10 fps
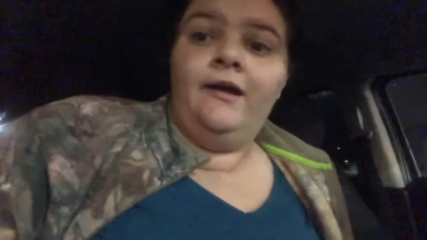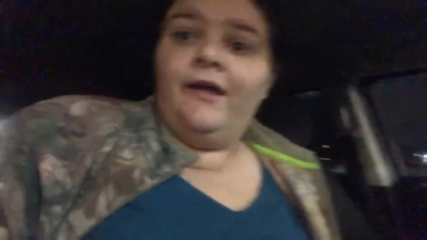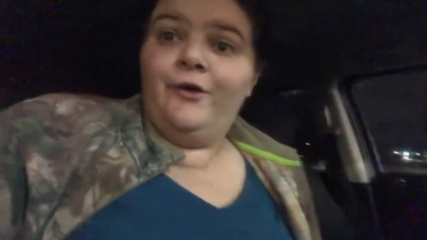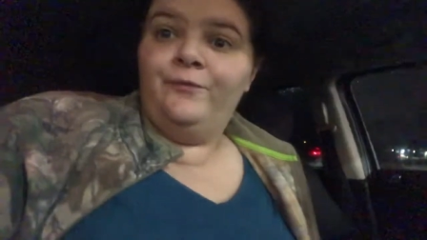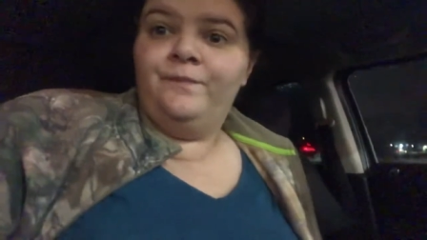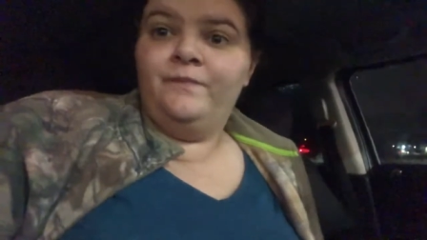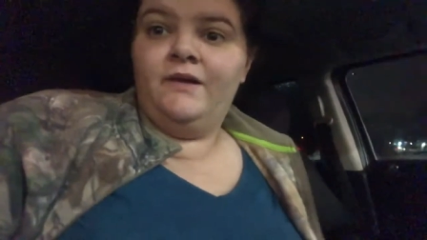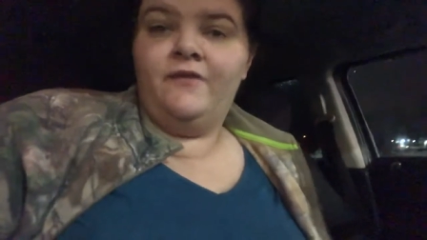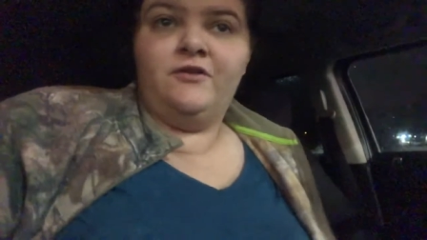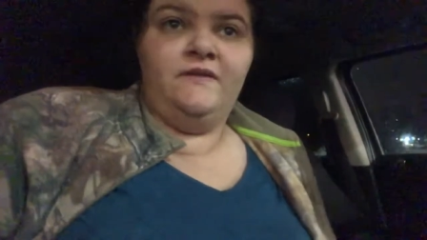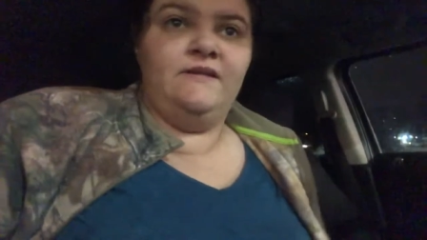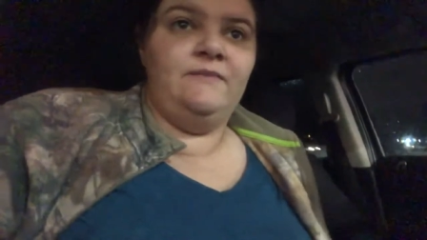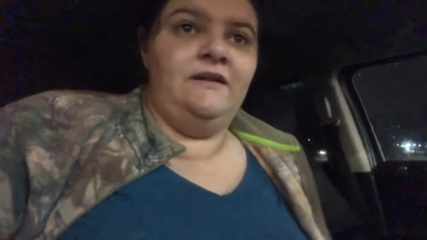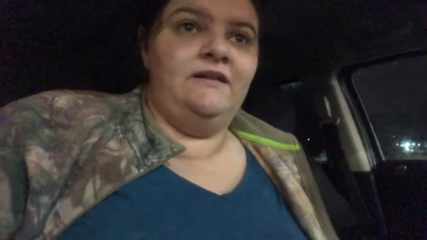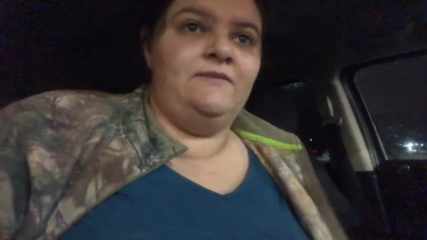yeah. After this,
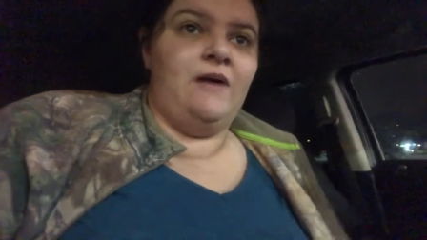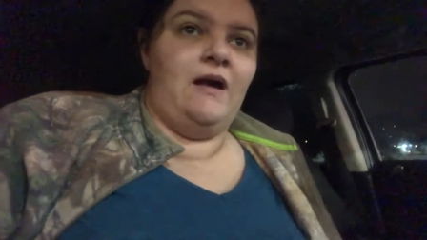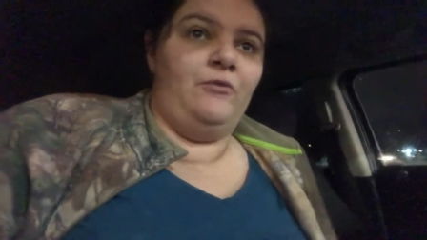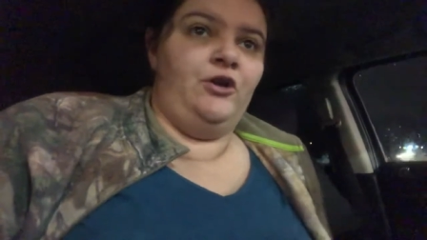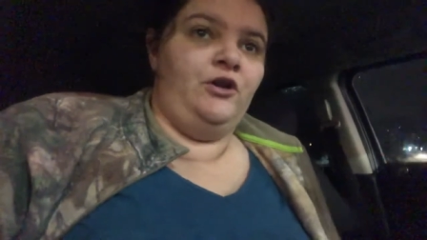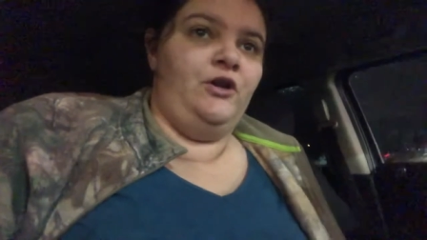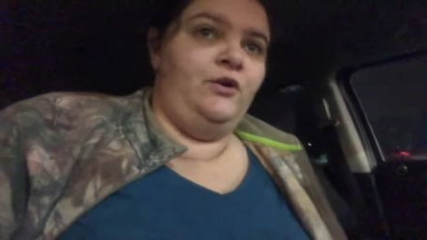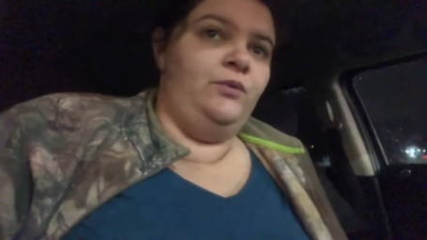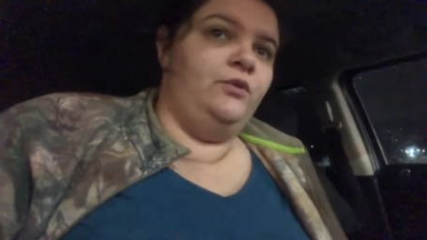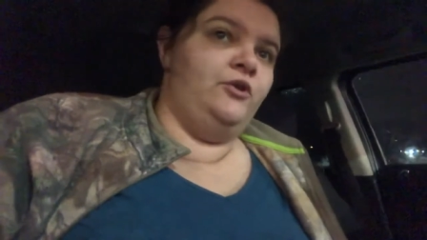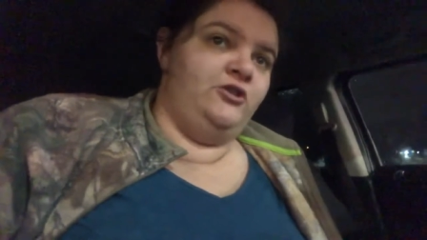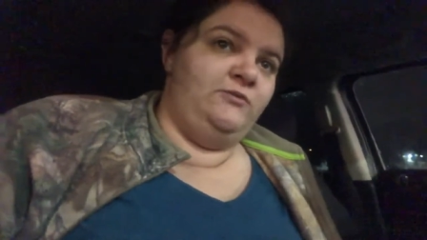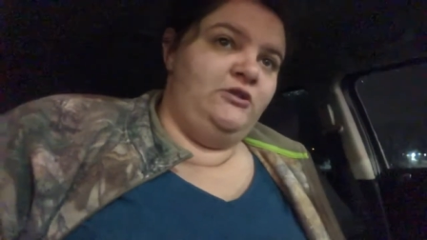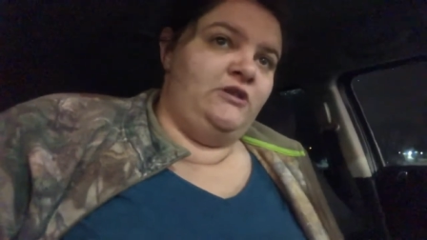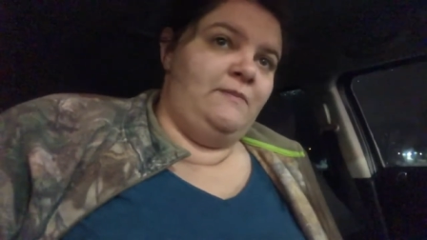me and his mom are going to go
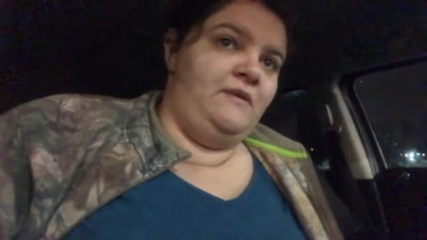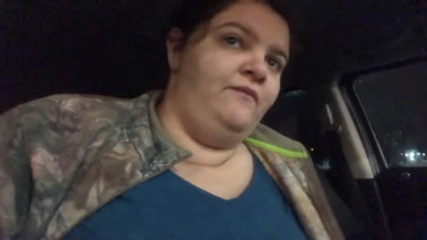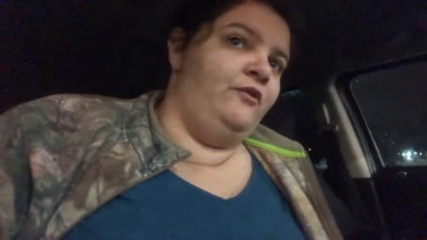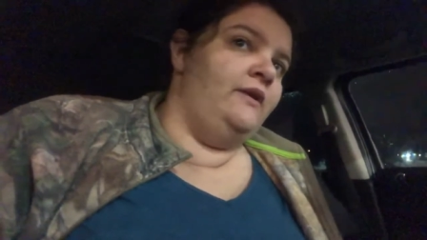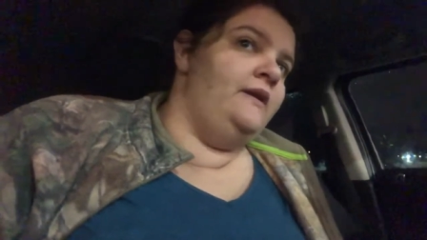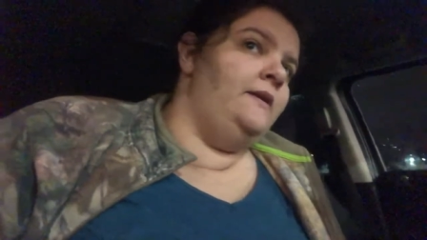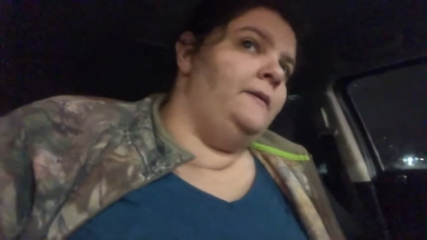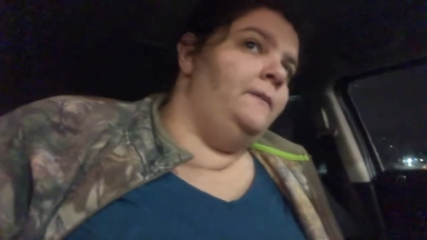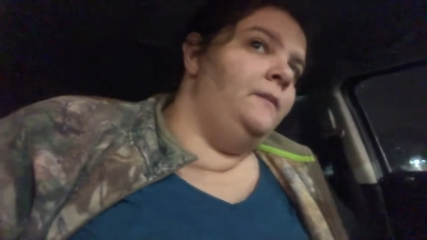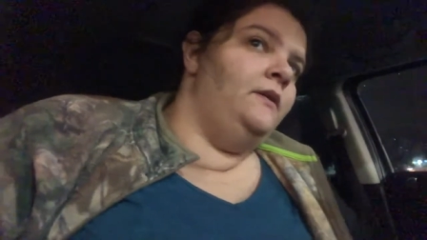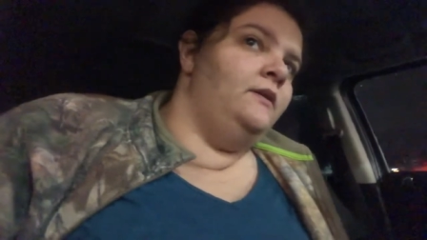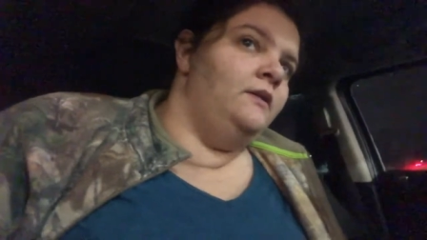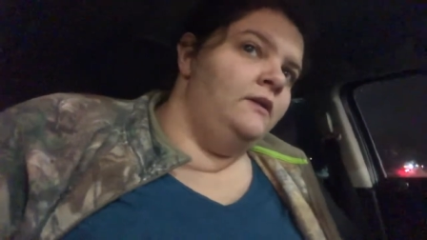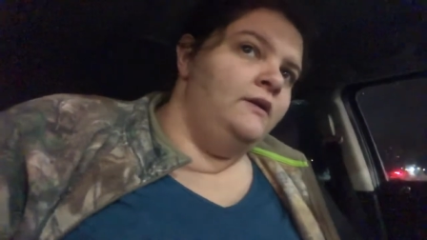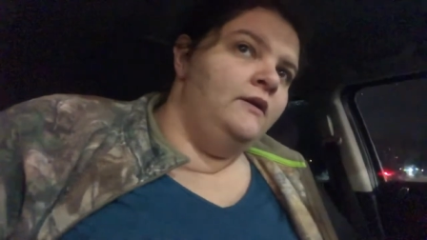Christmas shopping for him.
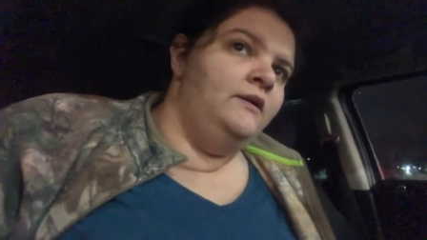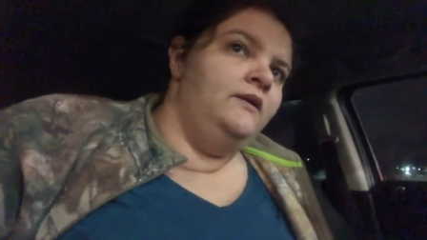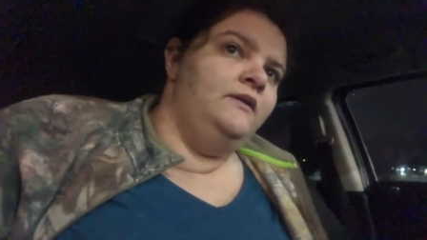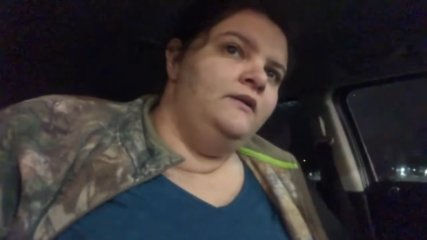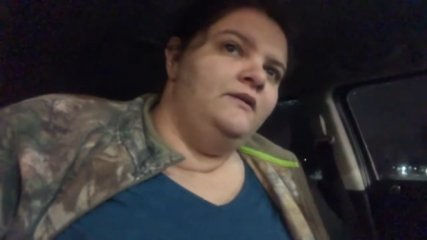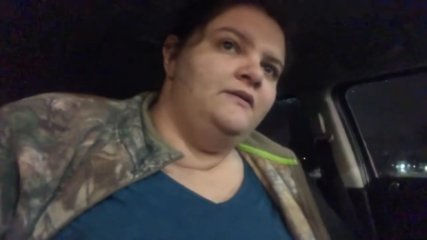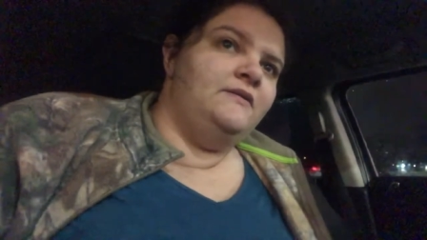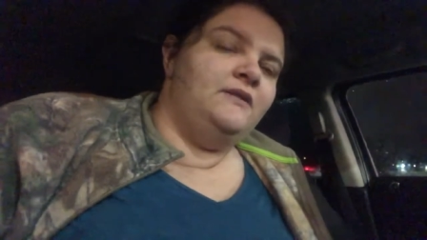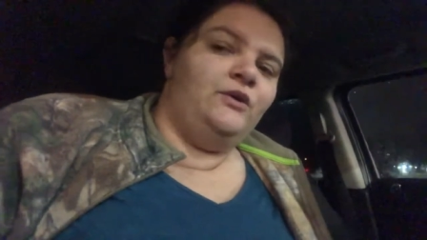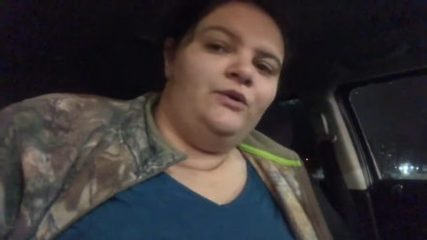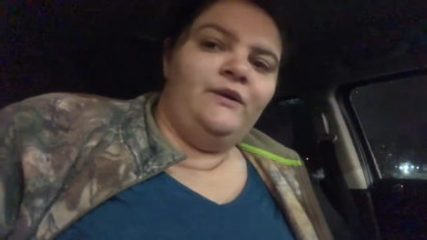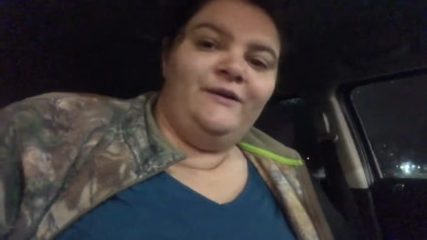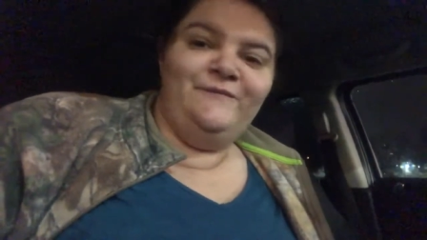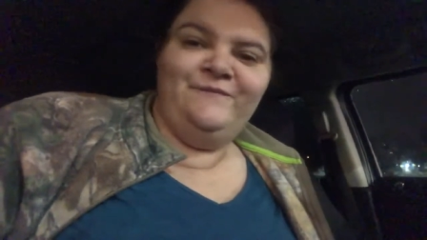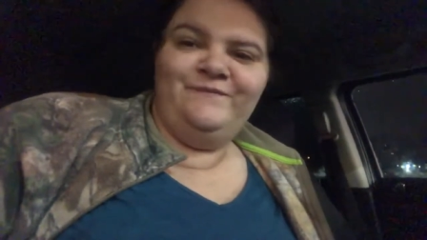So, yeah.
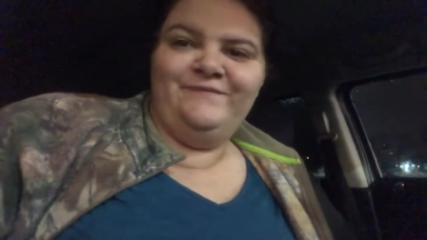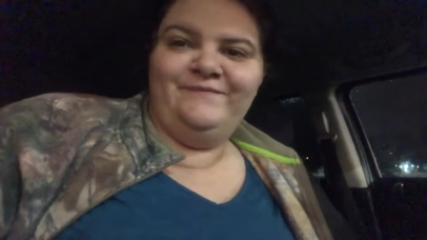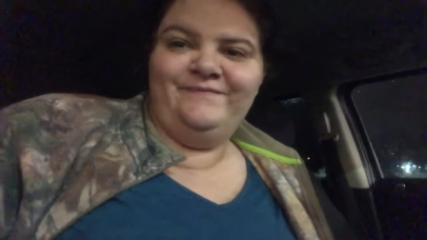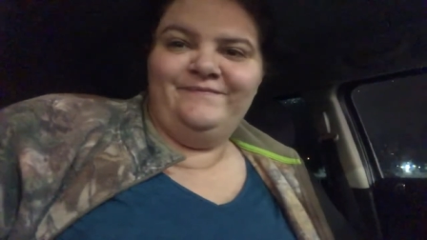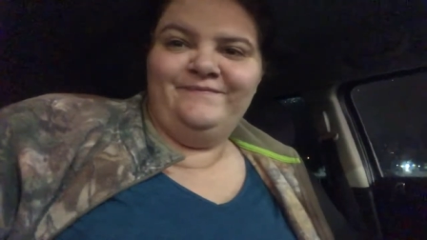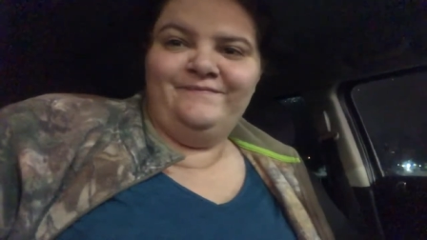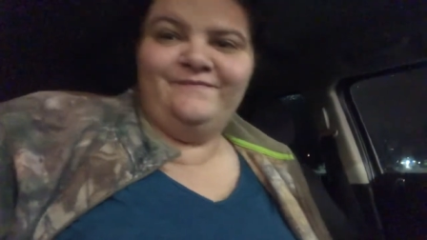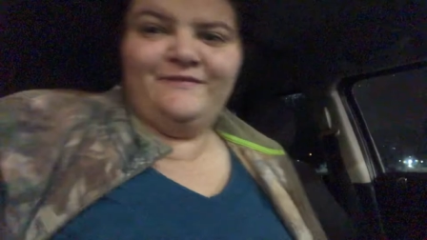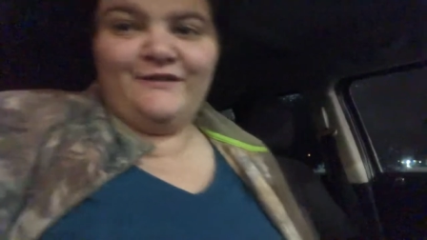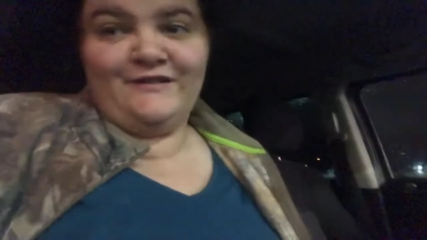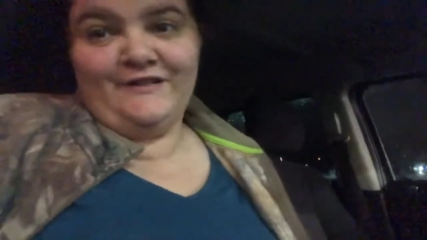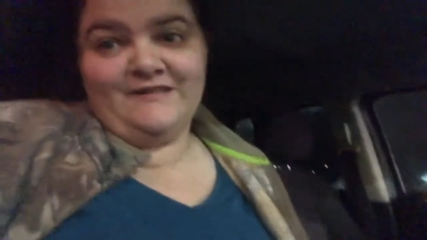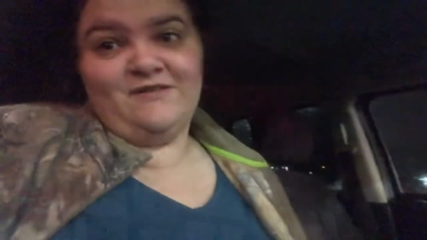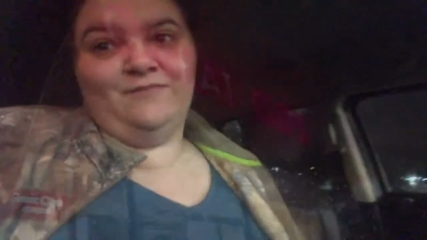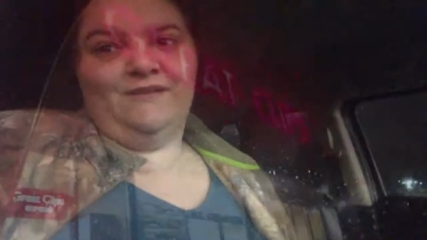Talk to you in
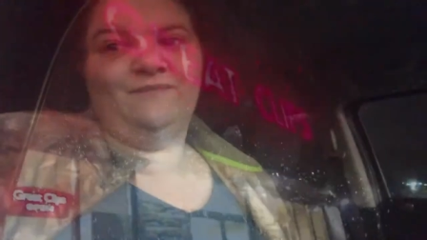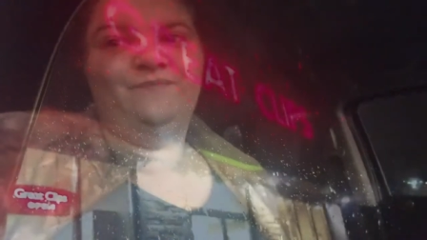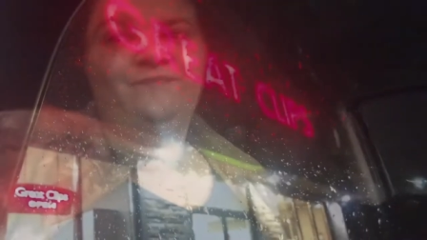a little bit.